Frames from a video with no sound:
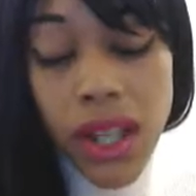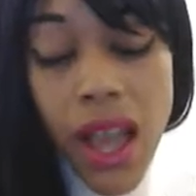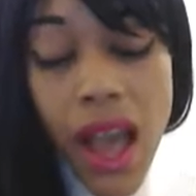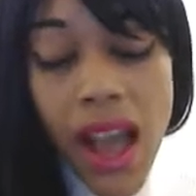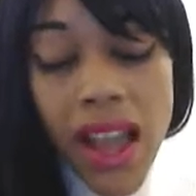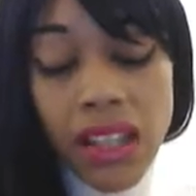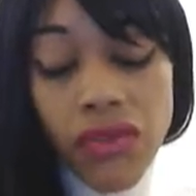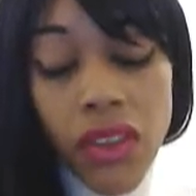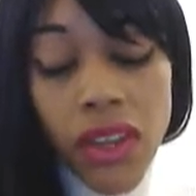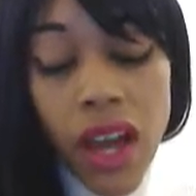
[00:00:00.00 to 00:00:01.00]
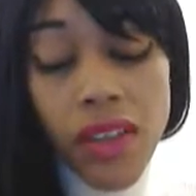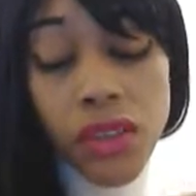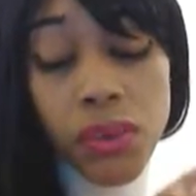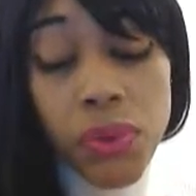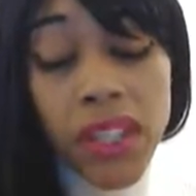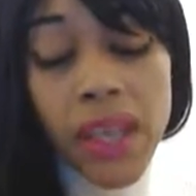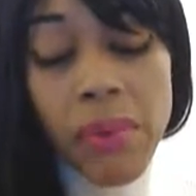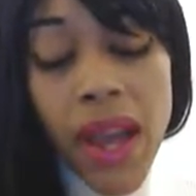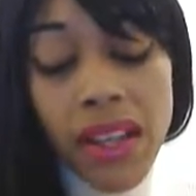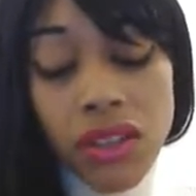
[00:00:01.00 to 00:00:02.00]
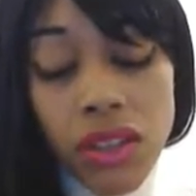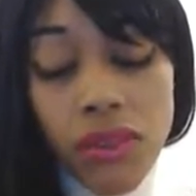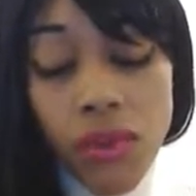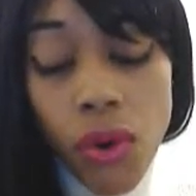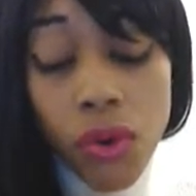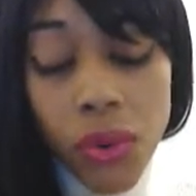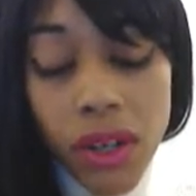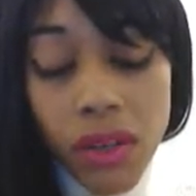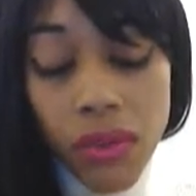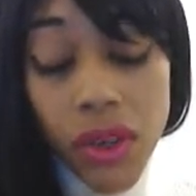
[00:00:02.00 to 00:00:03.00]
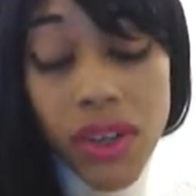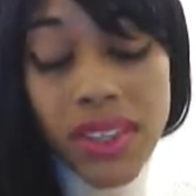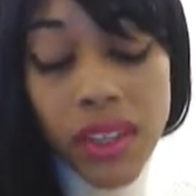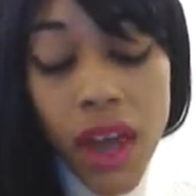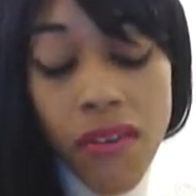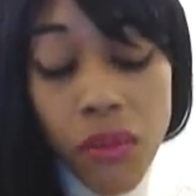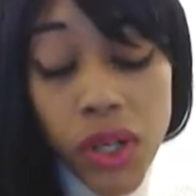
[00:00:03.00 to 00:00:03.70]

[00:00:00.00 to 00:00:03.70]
And I ask, Father God, that you bring them back into the fold where there is love,